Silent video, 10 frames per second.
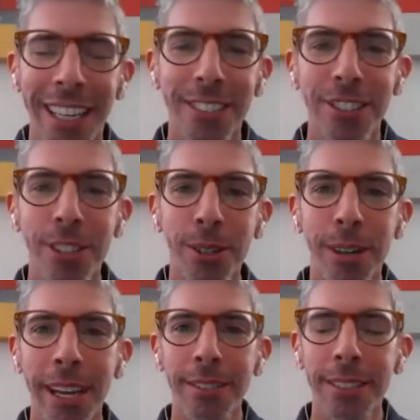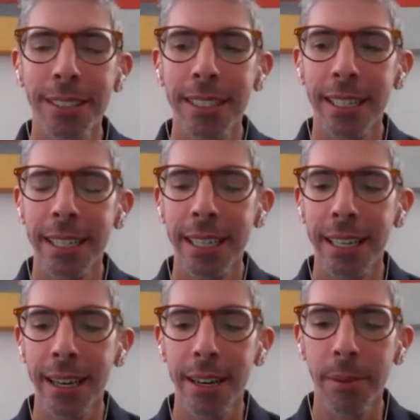And so I would say,
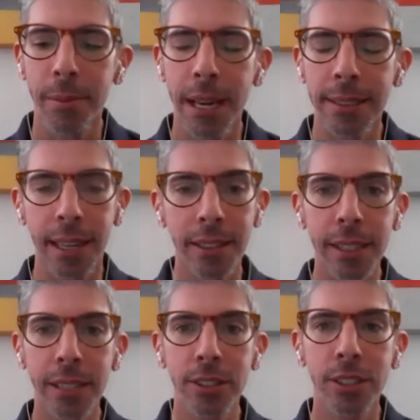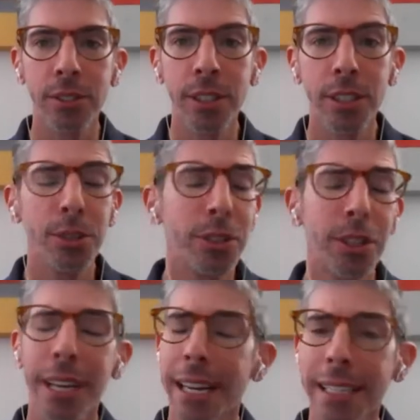as an undeclared student, you can
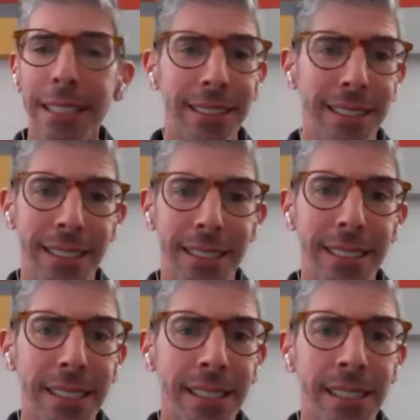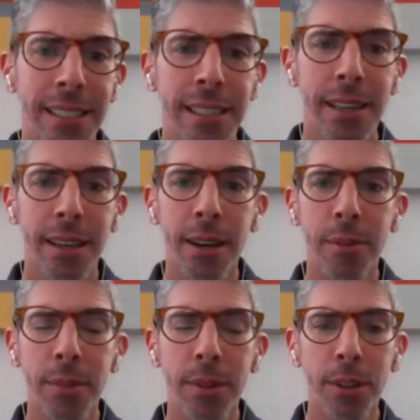go to any assistant dean.
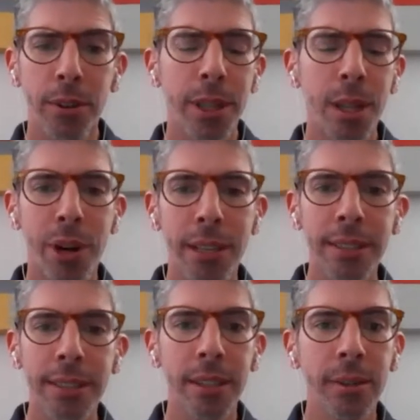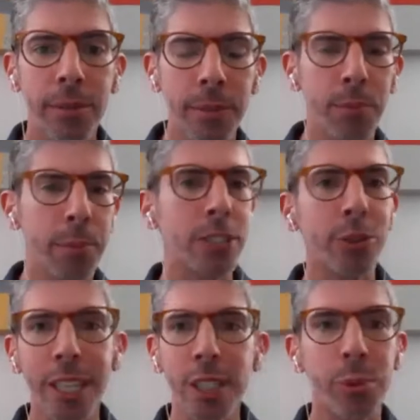You're in the process of
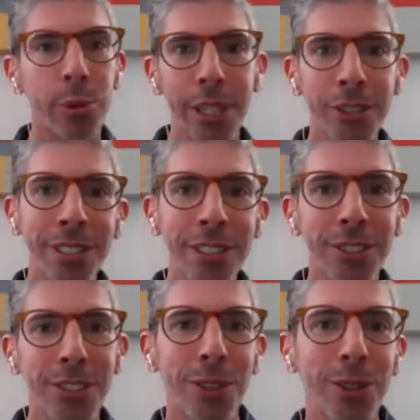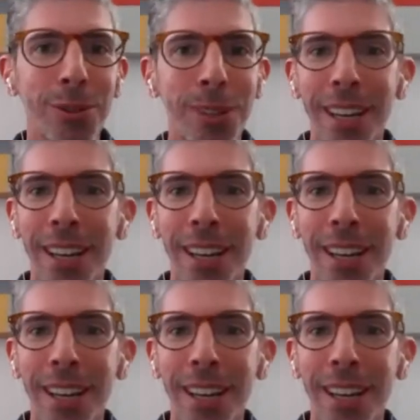major exploration, so